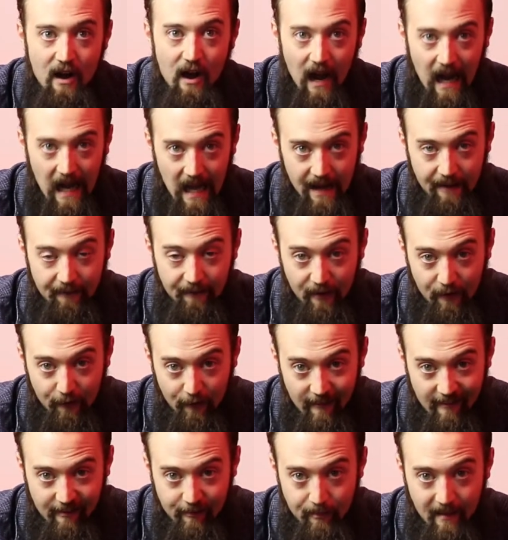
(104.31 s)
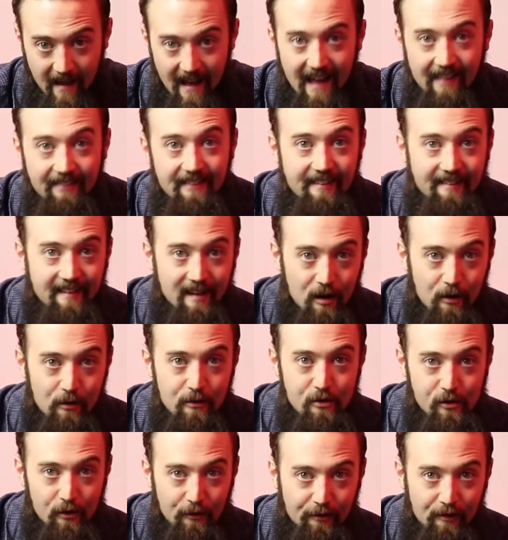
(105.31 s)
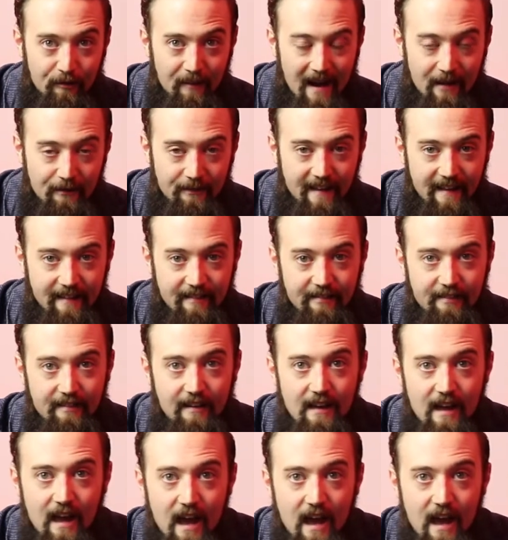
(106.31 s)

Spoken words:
are clear and crisp, and this includes your surroundings.